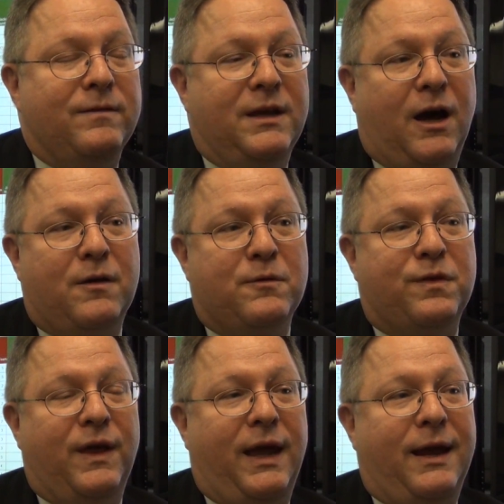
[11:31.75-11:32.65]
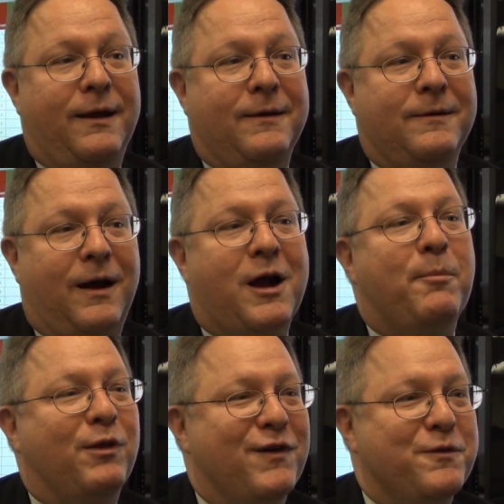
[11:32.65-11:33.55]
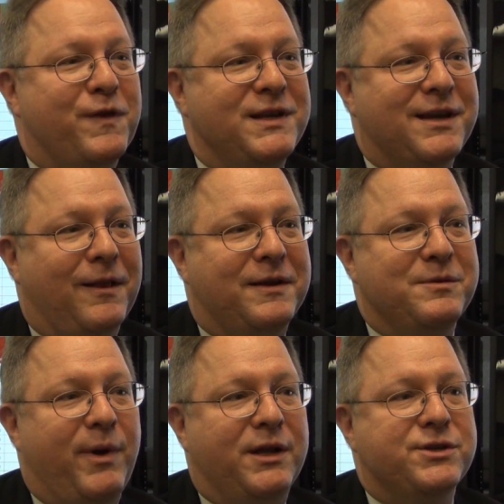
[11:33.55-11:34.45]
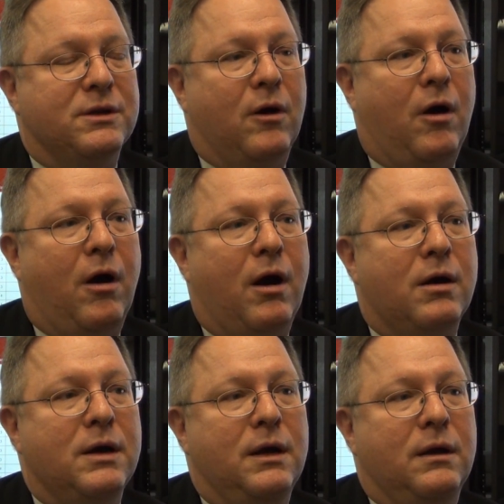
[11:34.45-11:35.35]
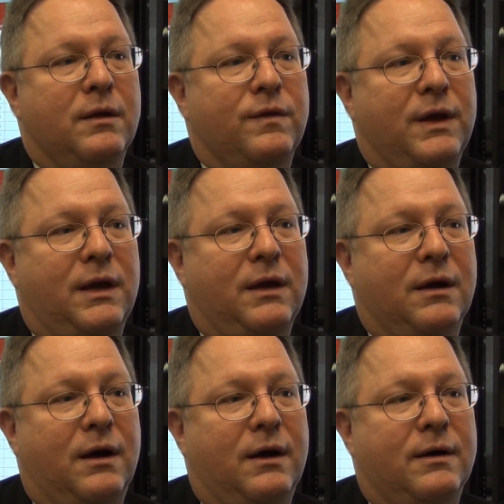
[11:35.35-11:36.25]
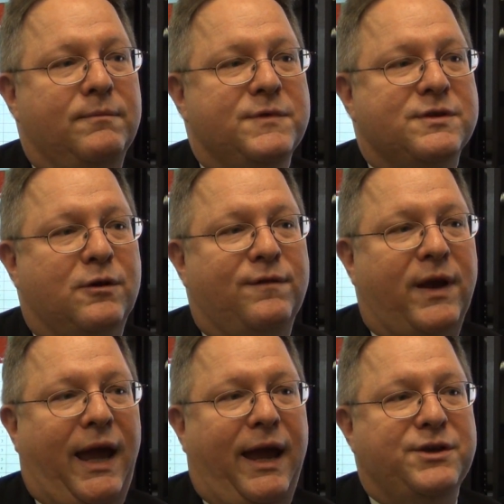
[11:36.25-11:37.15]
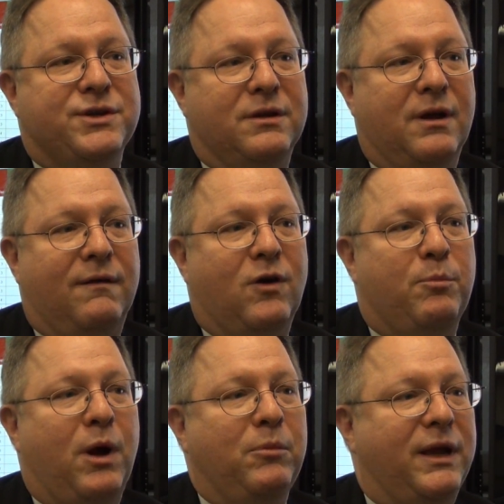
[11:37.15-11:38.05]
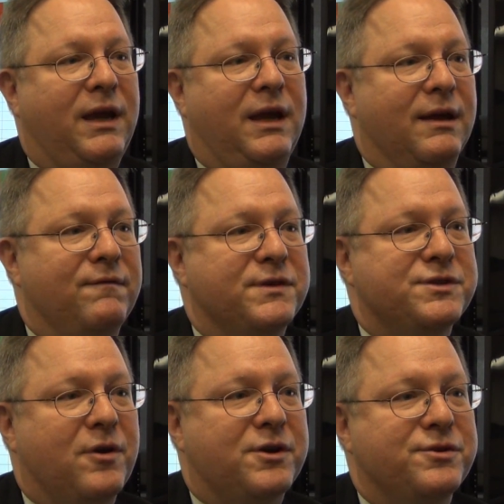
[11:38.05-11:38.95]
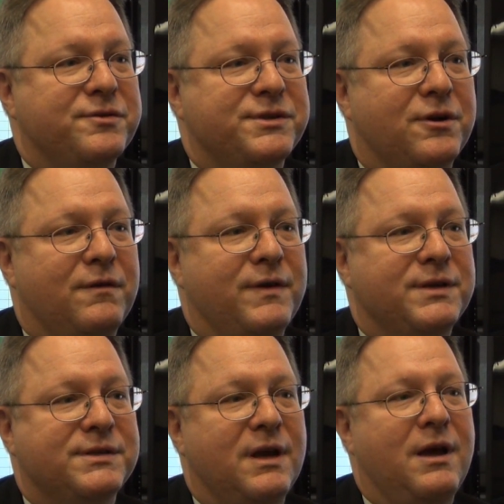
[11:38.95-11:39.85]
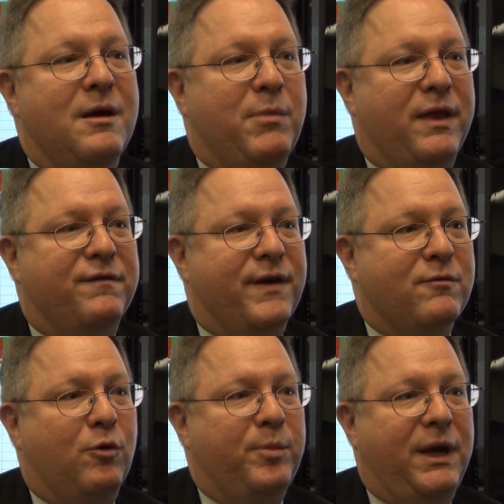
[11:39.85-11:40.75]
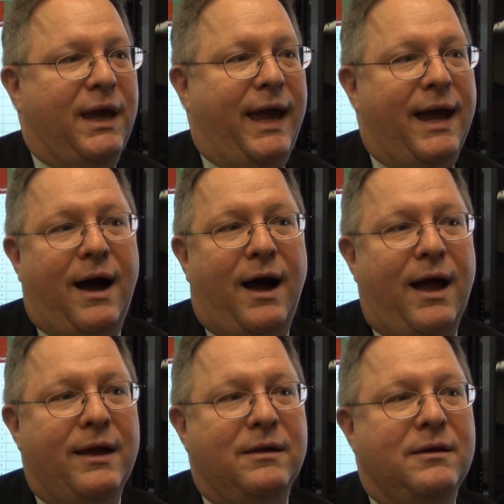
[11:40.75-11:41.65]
A couple of other things I'd like to mention are the certification of our public key infrastructure service by the federal PKI